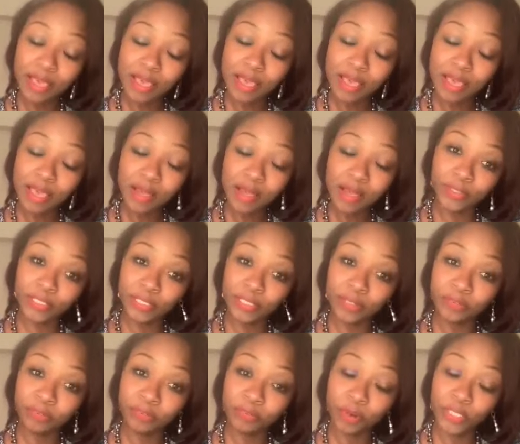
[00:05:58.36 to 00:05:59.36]
mm. my mm-hmm. point
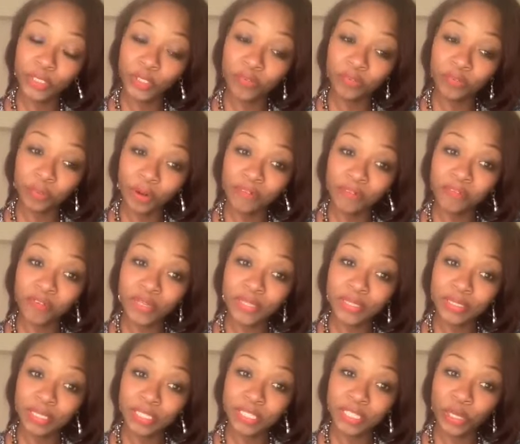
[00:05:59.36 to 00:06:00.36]
of point of
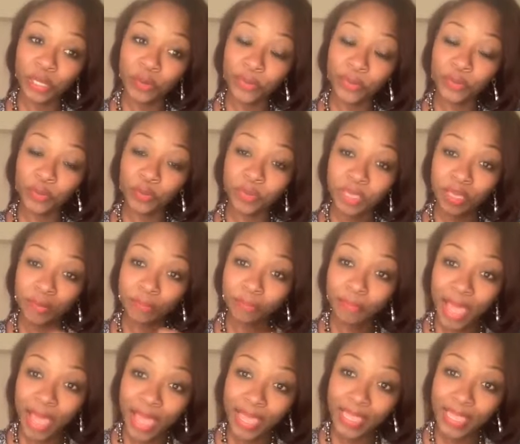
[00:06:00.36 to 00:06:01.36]
reference is going to be
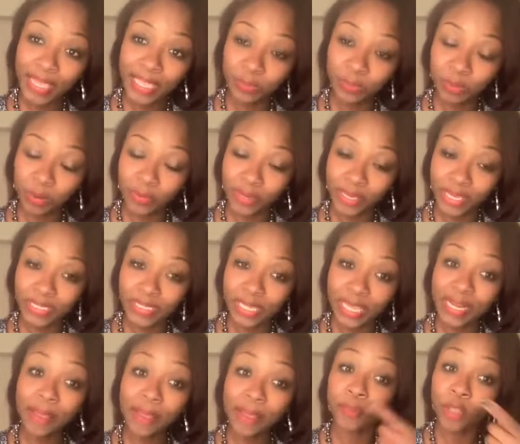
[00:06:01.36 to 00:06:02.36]
my experience.
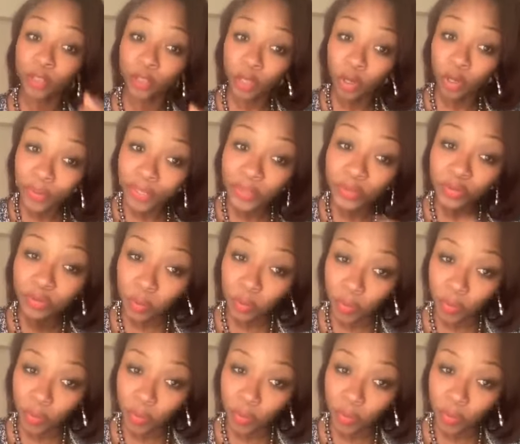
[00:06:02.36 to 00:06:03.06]
And I'm not yes. going to